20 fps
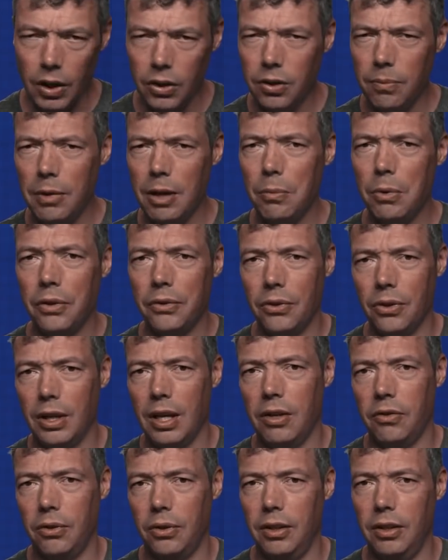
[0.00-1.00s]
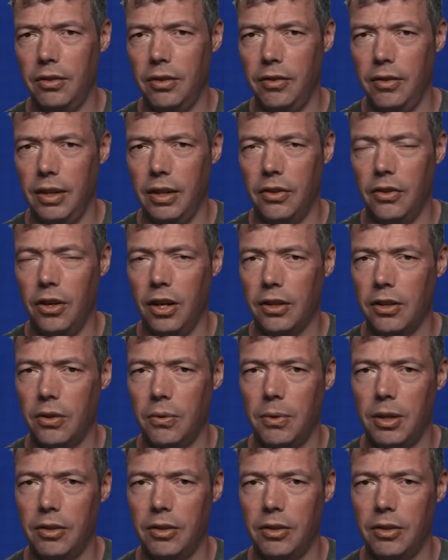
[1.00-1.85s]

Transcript: You may wonder, okay, so this is the inductor.